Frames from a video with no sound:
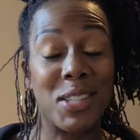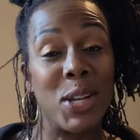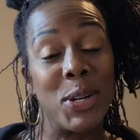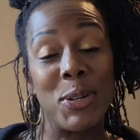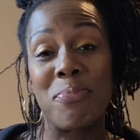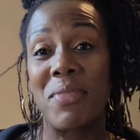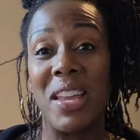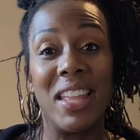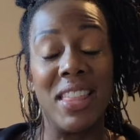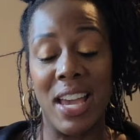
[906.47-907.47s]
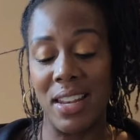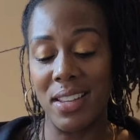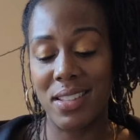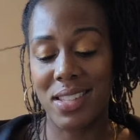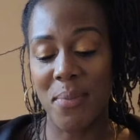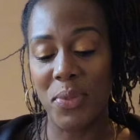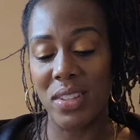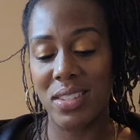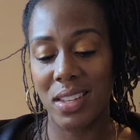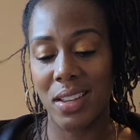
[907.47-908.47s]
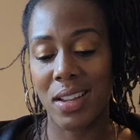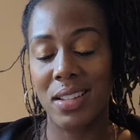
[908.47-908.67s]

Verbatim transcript: So that is something to